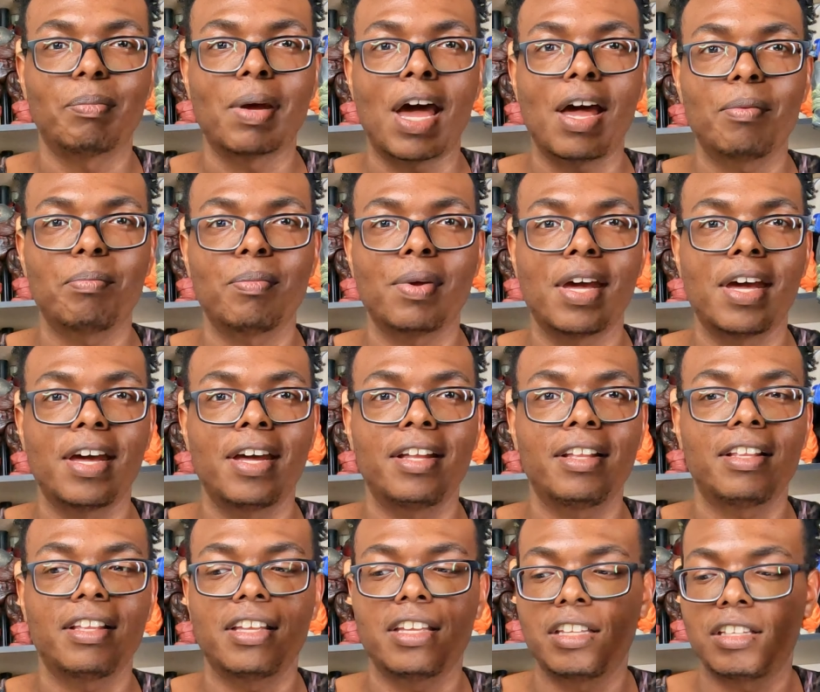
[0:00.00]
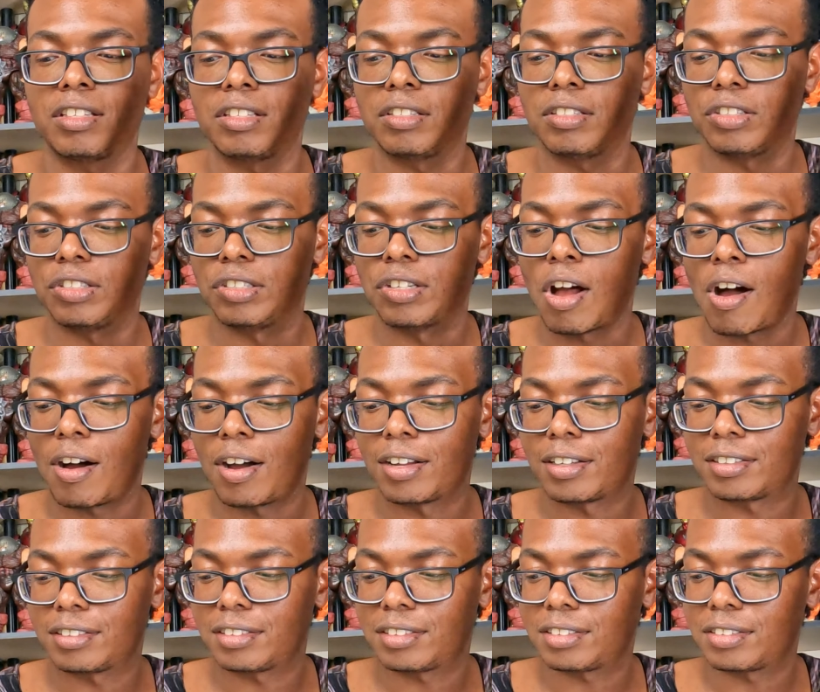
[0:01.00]
Batman and
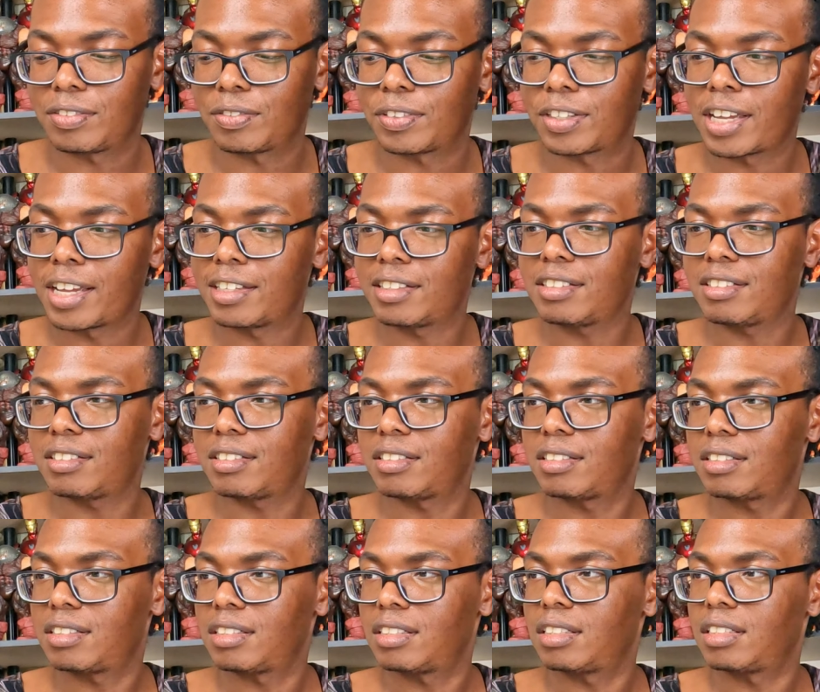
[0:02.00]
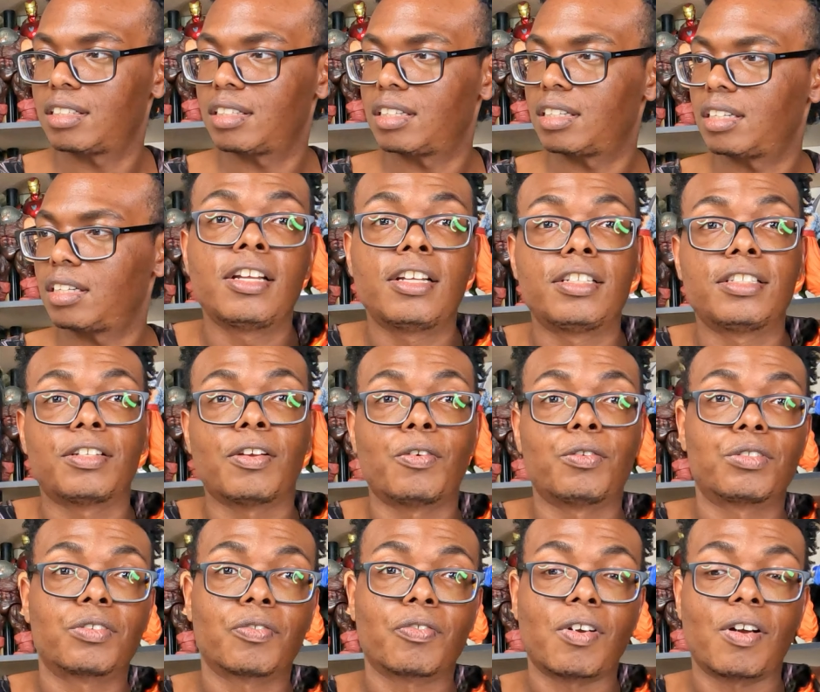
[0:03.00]
Zod. Okay,
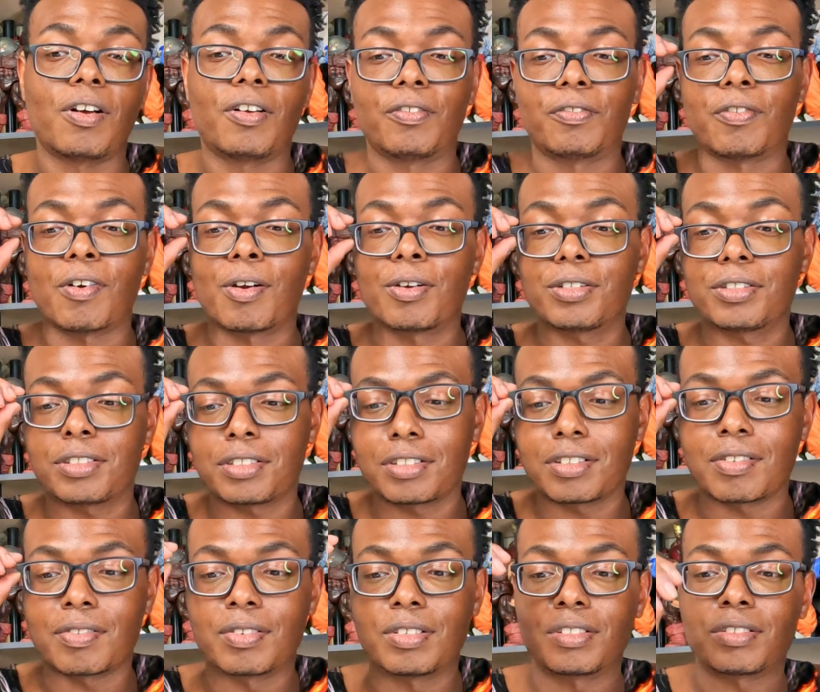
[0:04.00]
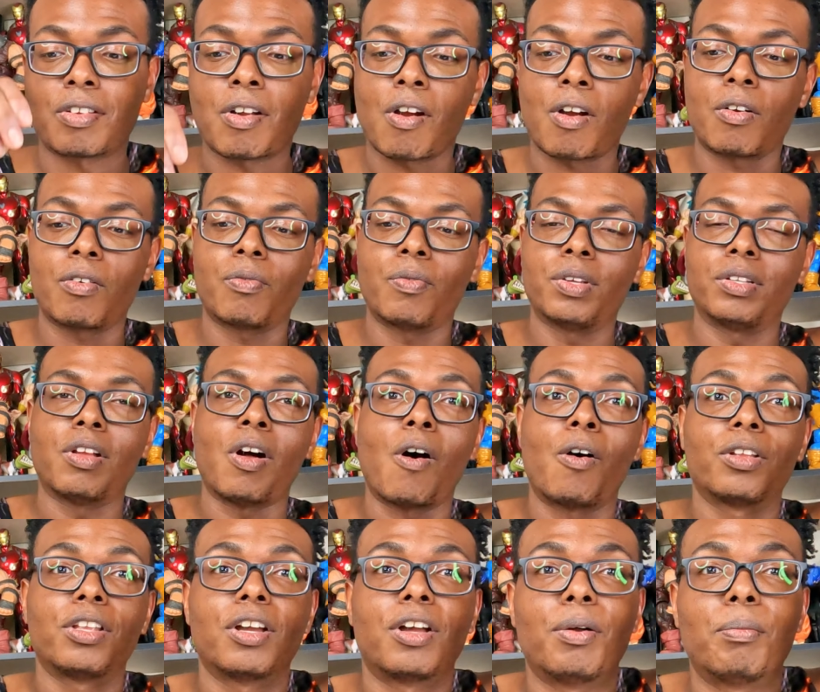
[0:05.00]
so uh, first I'm gonna start off with
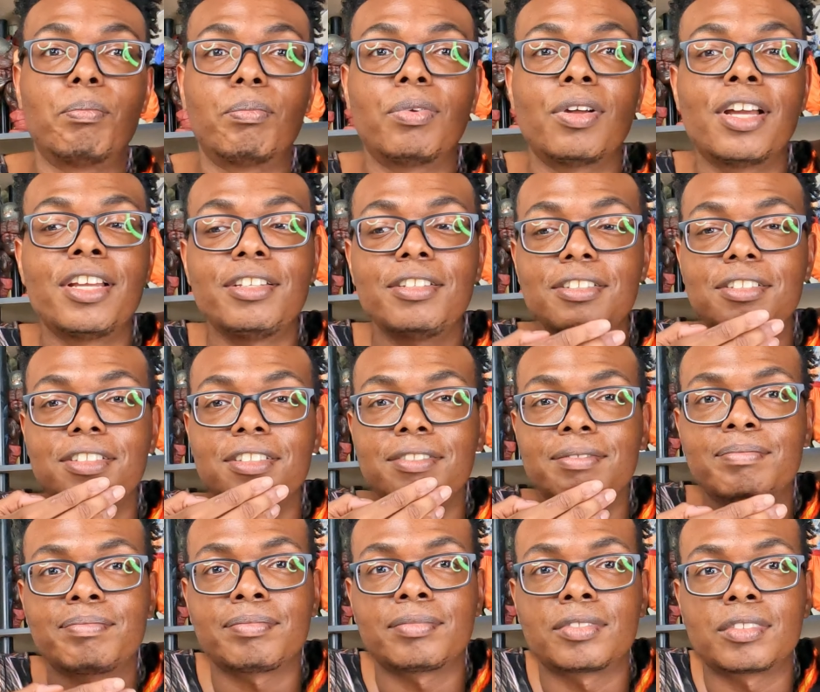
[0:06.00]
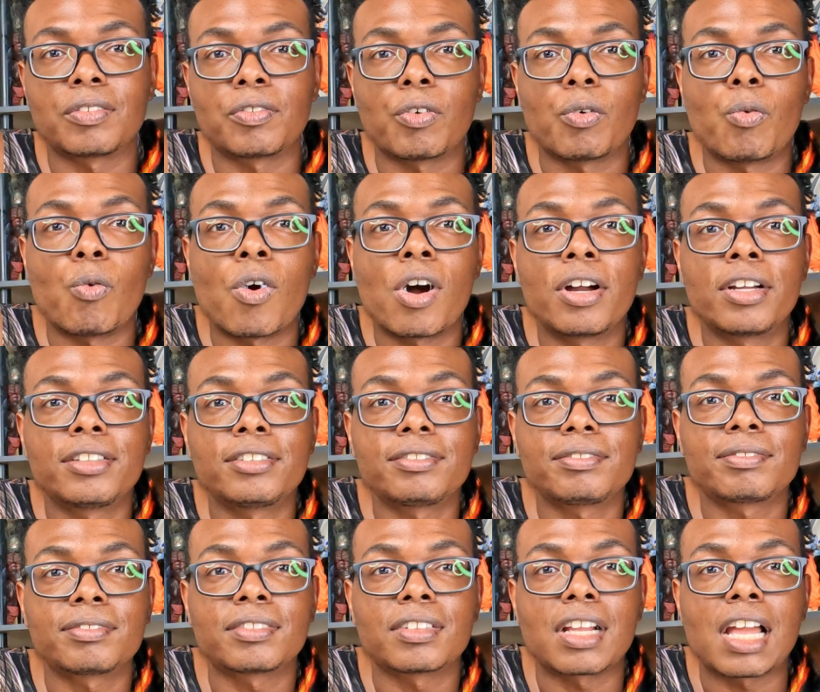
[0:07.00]
all the complaints. For
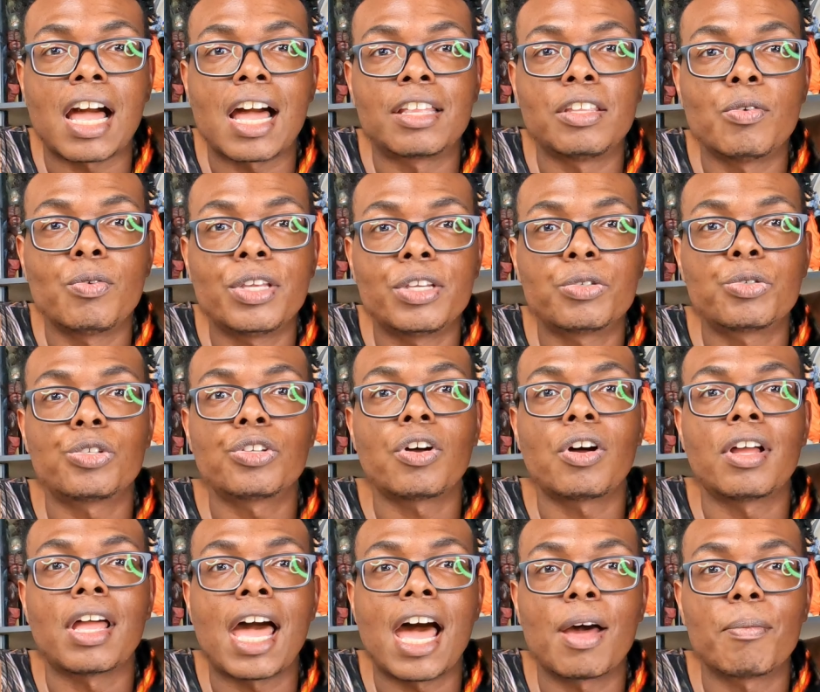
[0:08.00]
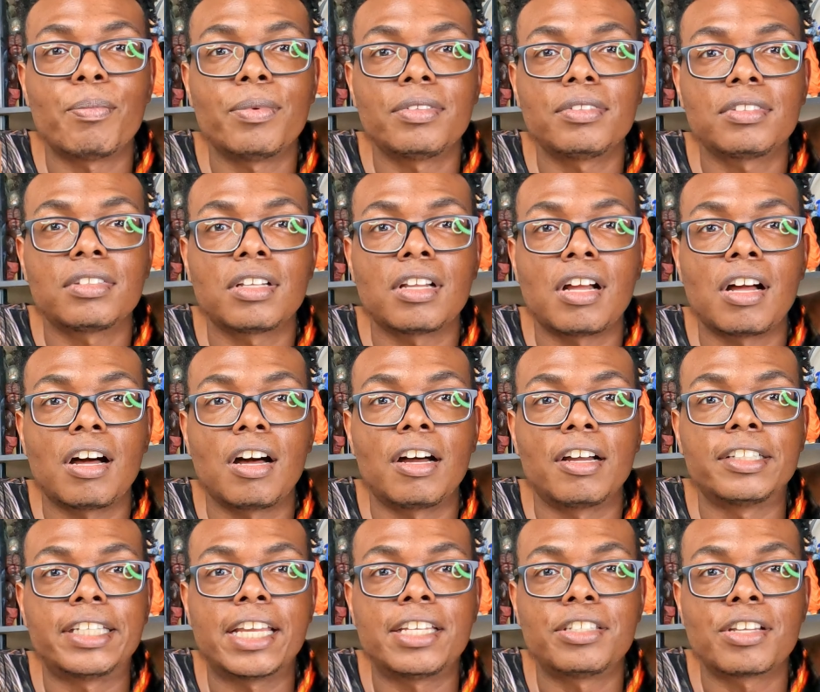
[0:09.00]
one, I knew this was going to happen.
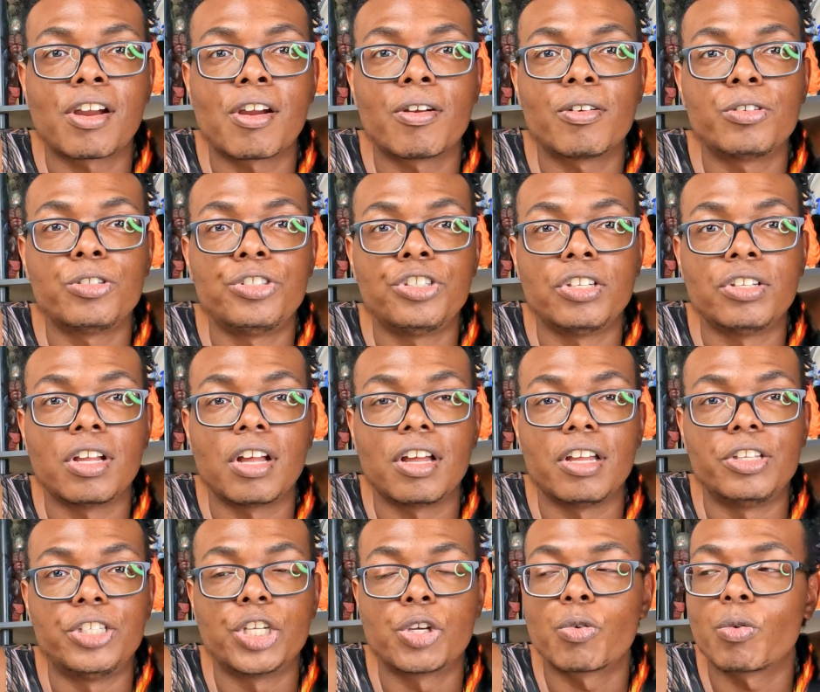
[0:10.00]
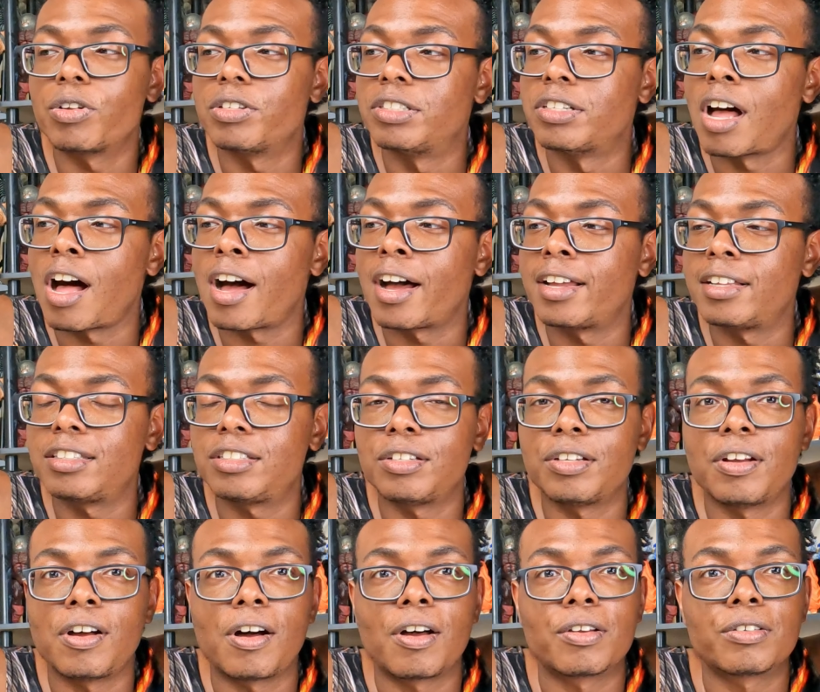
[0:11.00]
Uh, they turned uh, General Zod
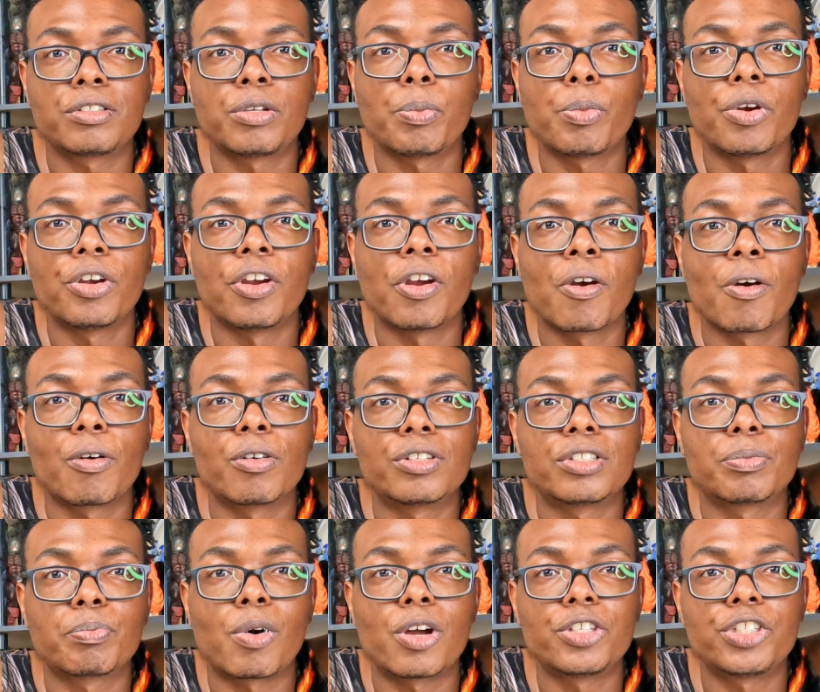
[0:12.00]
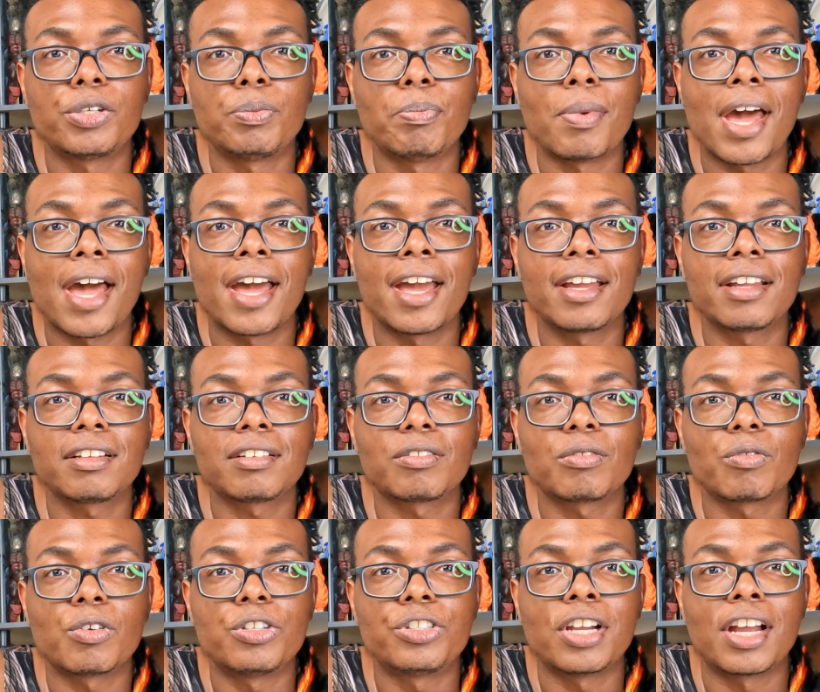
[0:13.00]
into uh, Supergirl's punching bag,
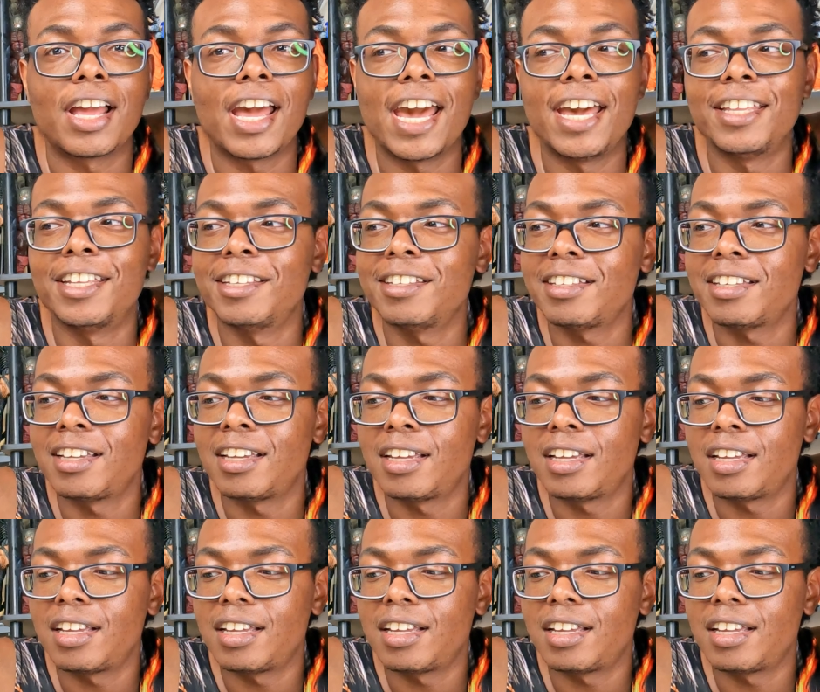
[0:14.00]
which I hated.